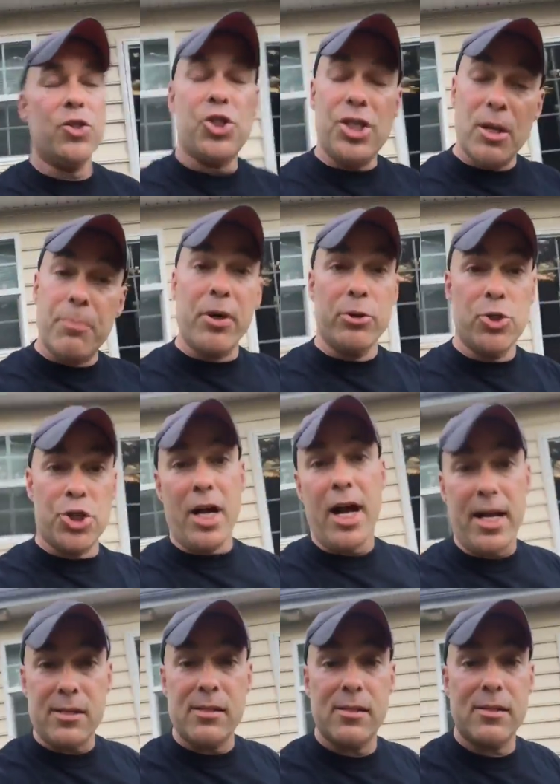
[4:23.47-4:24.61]
She approached
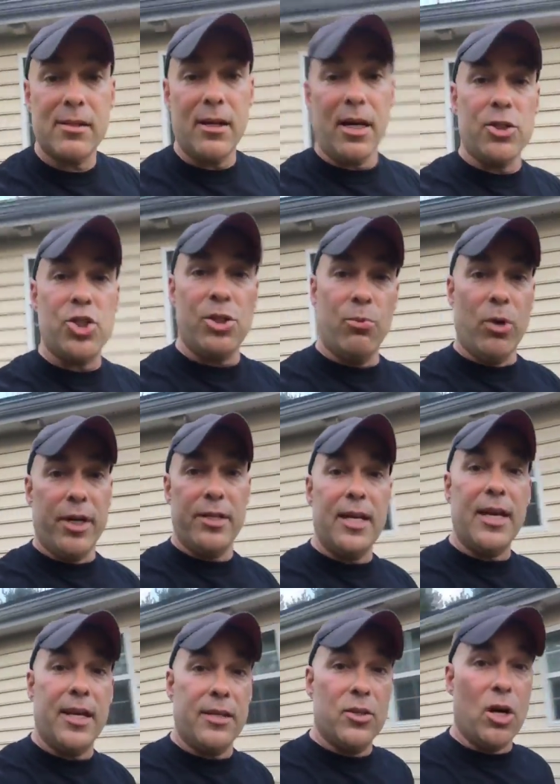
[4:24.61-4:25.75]
us. She
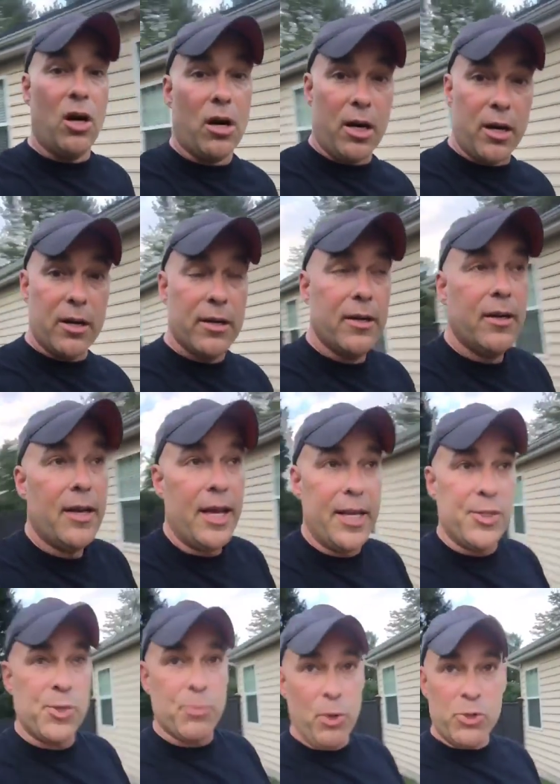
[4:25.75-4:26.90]
wanted to get into horror.
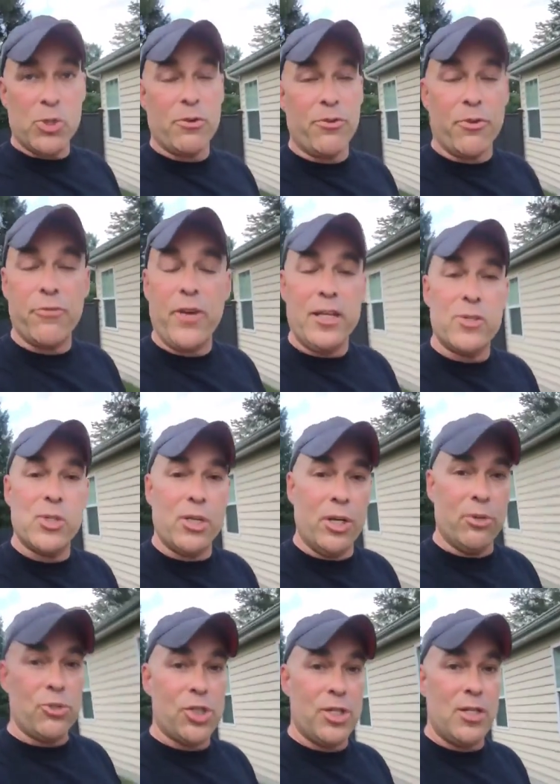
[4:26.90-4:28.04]
As most of her fans
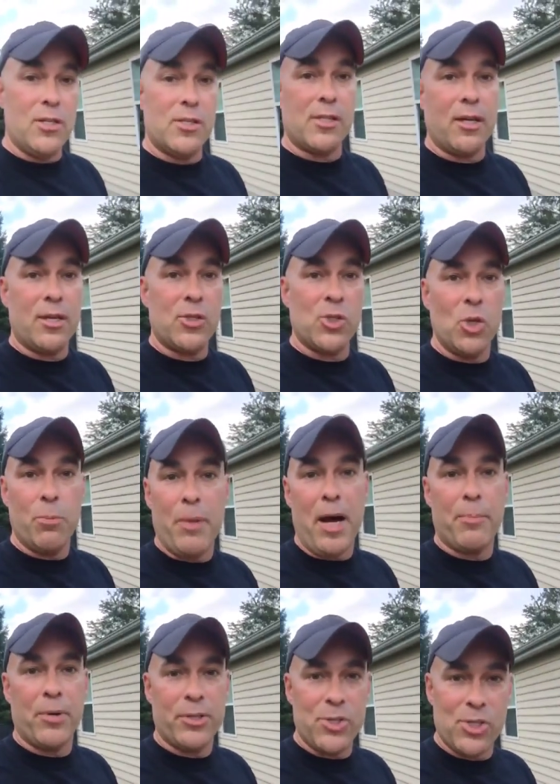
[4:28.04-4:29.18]
know, she's a soap
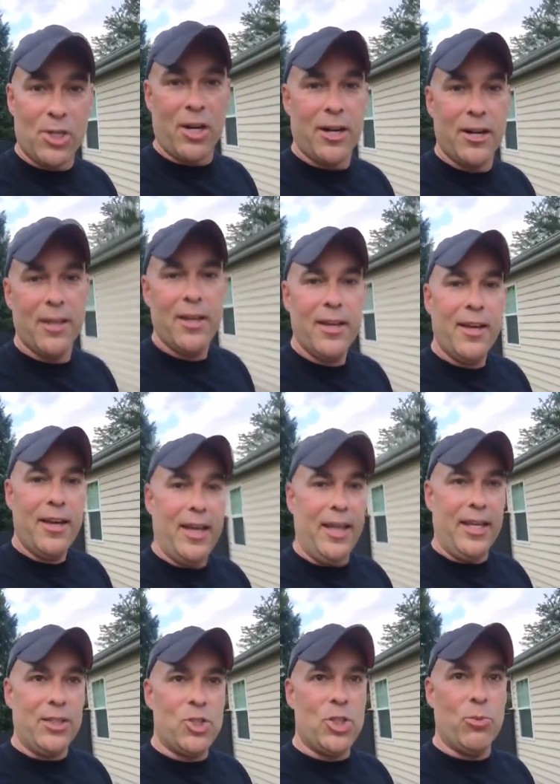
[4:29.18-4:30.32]
opera star.
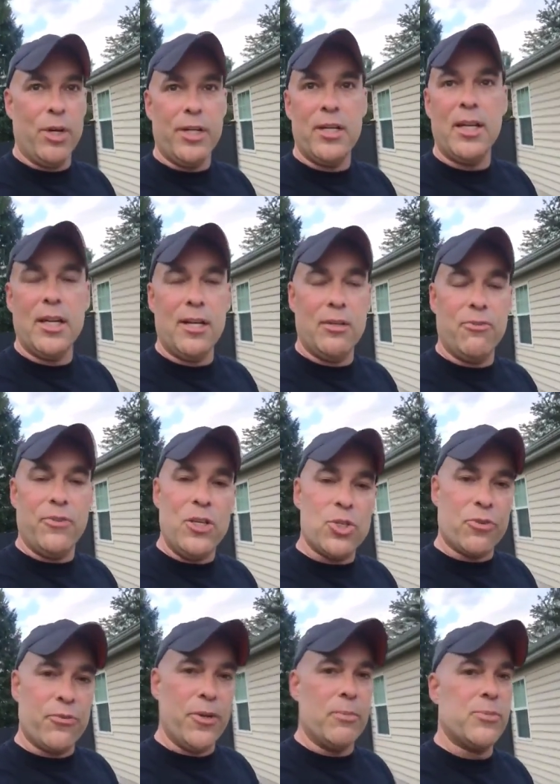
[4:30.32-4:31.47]
And she wanted to get into
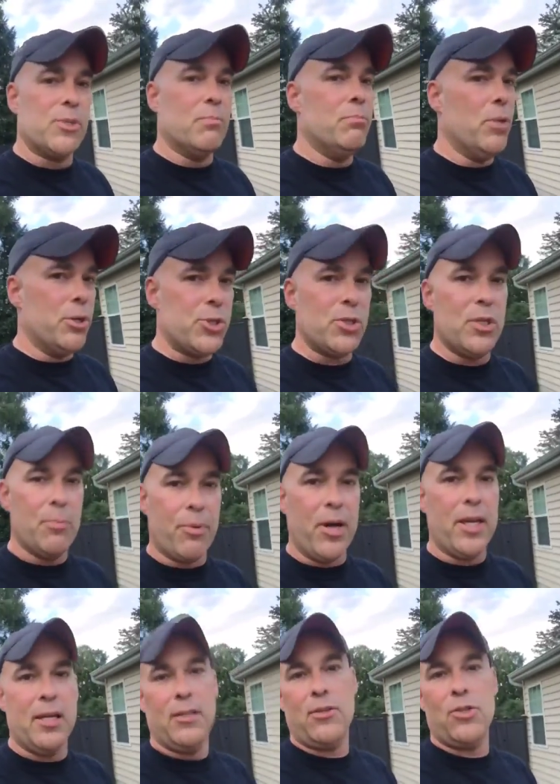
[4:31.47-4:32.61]
feature films and mostly
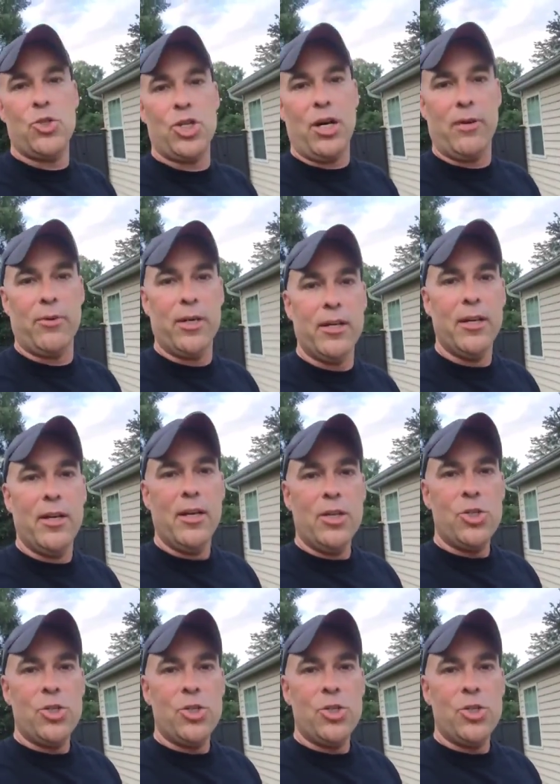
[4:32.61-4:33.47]
break into the genre.